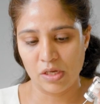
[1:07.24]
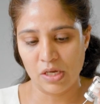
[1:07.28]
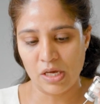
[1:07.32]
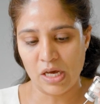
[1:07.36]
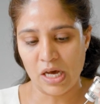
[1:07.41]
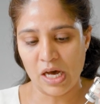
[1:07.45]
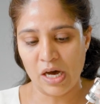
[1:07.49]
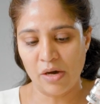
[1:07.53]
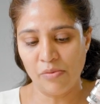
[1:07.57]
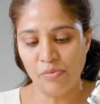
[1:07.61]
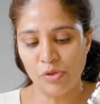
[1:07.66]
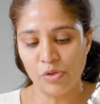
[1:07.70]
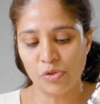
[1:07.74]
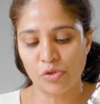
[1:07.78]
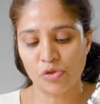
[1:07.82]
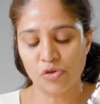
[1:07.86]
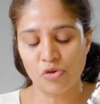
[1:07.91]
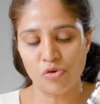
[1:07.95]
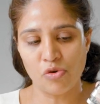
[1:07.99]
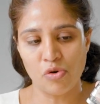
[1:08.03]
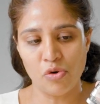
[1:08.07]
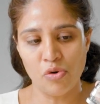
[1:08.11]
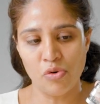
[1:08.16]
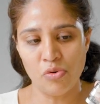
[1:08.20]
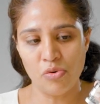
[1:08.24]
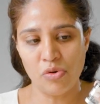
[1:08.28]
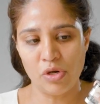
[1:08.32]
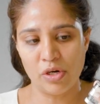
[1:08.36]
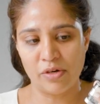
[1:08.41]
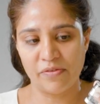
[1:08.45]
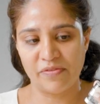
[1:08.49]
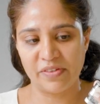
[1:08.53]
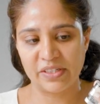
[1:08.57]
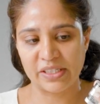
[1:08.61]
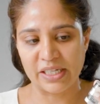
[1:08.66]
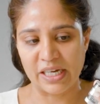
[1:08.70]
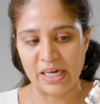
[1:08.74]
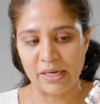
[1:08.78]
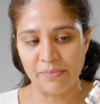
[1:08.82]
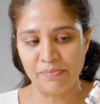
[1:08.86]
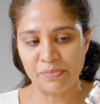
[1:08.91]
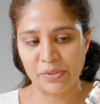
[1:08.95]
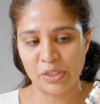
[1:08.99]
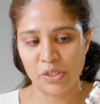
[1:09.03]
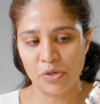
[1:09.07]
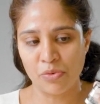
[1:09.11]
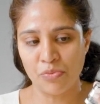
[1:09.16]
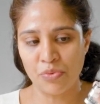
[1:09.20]
I will draw all of it
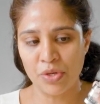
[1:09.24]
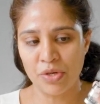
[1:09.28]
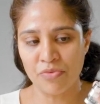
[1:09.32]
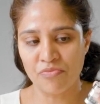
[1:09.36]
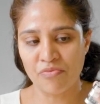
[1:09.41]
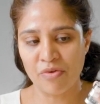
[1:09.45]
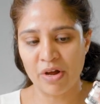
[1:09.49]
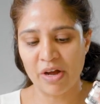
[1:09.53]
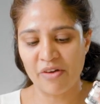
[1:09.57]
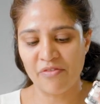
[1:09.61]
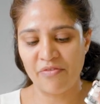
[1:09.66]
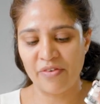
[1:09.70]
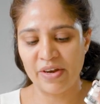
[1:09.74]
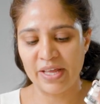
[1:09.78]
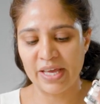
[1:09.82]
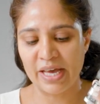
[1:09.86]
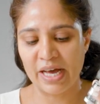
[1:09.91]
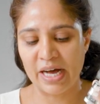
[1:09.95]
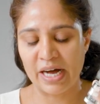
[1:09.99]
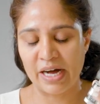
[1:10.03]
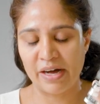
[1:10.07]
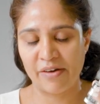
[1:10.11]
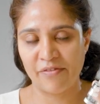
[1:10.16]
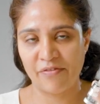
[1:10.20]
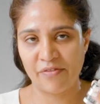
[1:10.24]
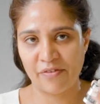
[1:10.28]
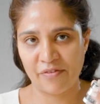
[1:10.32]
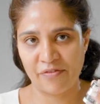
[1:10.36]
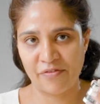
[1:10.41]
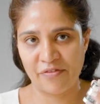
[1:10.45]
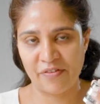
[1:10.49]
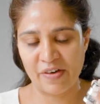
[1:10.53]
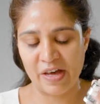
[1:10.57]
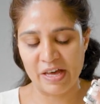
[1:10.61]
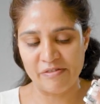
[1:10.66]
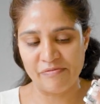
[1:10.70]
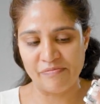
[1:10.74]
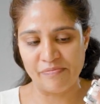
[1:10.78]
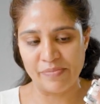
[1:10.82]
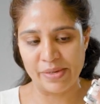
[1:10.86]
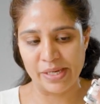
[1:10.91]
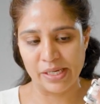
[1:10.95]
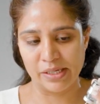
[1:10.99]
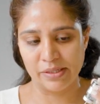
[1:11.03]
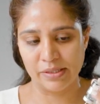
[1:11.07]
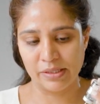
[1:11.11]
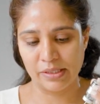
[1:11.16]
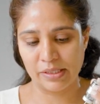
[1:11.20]
up, so we roughly have 5
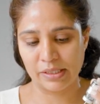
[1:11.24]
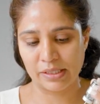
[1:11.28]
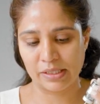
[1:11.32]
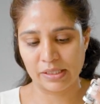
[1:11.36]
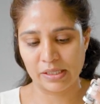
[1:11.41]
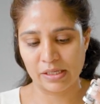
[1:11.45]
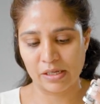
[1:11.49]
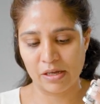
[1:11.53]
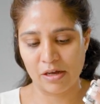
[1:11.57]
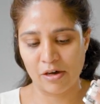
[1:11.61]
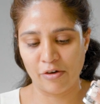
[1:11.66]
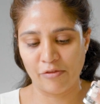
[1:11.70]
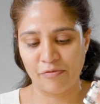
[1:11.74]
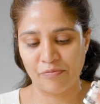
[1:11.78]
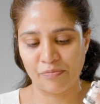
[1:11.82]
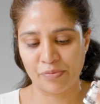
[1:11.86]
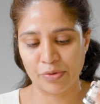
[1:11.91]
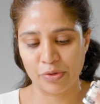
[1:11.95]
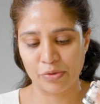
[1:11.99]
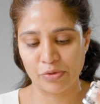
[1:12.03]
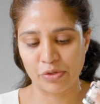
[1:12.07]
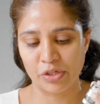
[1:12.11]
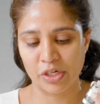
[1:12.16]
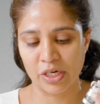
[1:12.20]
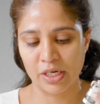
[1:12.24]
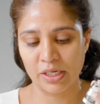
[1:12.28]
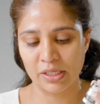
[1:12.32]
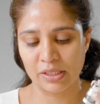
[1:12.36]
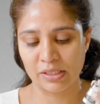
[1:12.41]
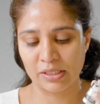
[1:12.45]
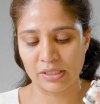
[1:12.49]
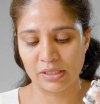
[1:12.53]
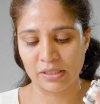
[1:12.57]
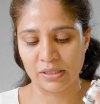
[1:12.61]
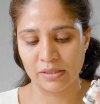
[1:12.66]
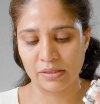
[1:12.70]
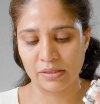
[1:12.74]
mils of product.